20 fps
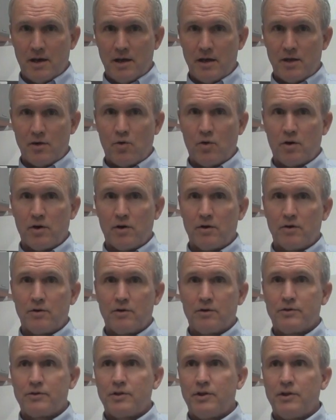in
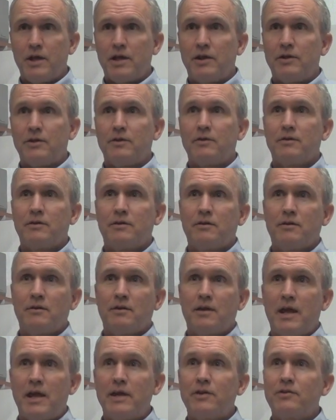order to then
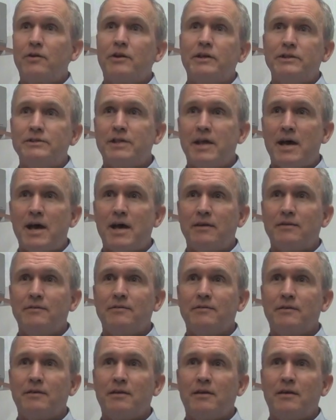increase that,
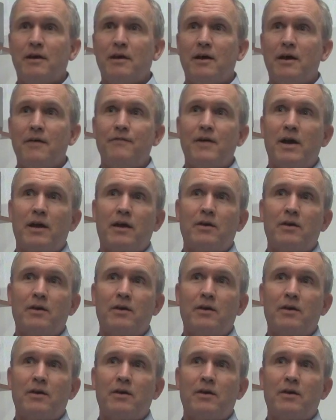if